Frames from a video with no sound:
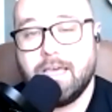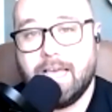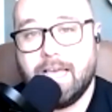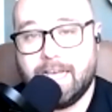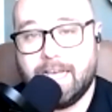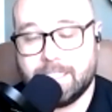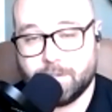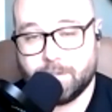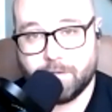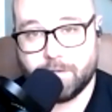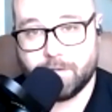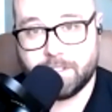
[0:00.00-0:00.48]

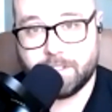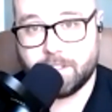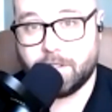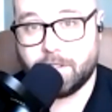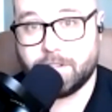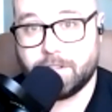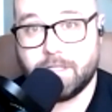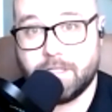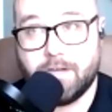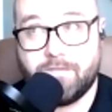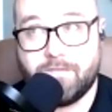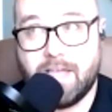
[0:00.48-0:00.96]
as a
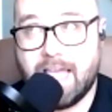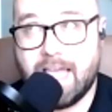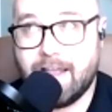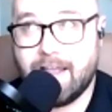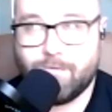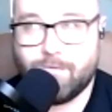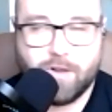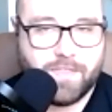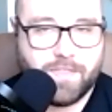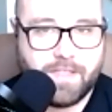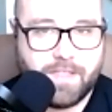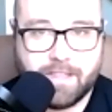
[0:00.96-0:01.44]
result of
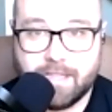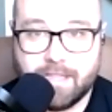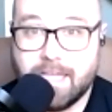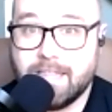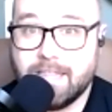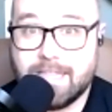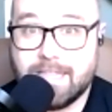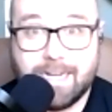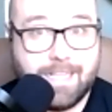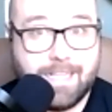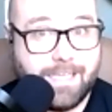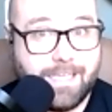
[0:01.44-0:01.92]
everything
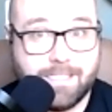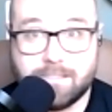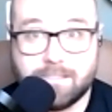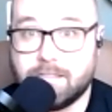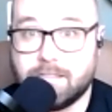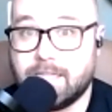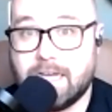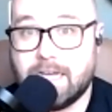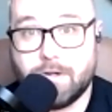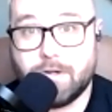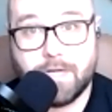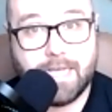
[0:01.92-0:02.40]
that he's
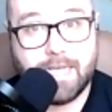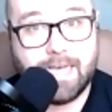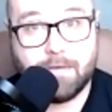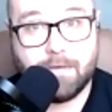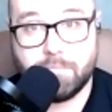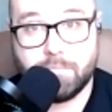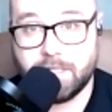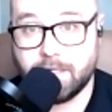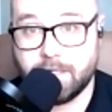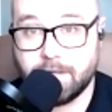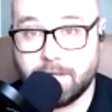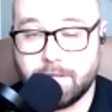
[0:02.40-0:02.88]
allowed to
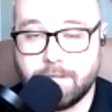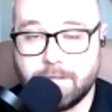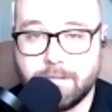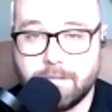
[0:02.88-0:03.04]
happen.